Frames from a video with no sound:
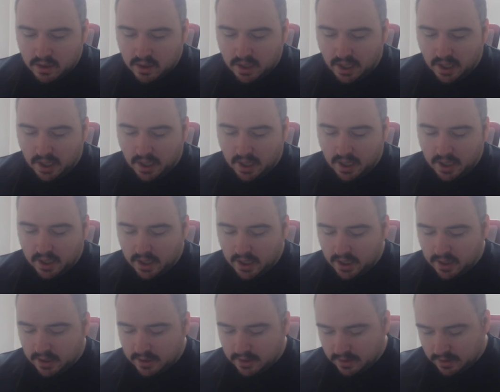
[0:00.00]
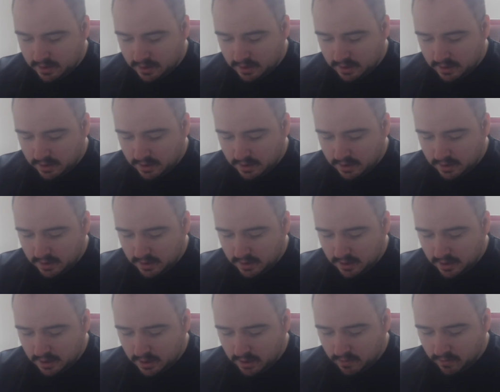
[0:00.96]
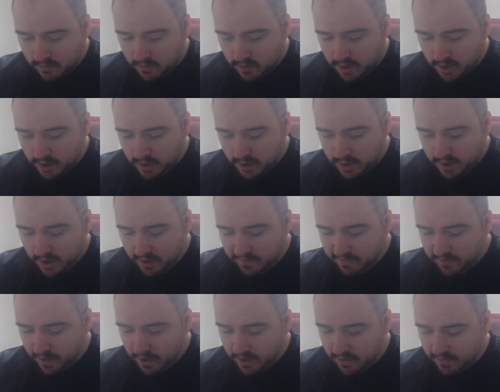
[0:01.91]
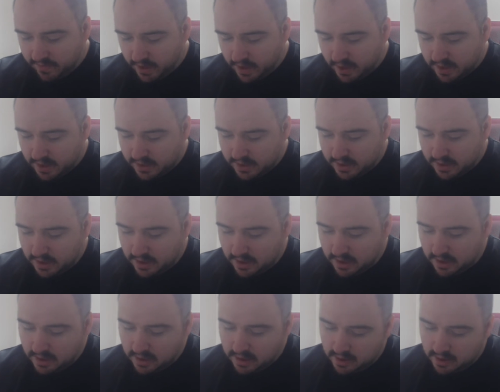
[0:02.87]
Yeah, Guts. World of Final Fantasy.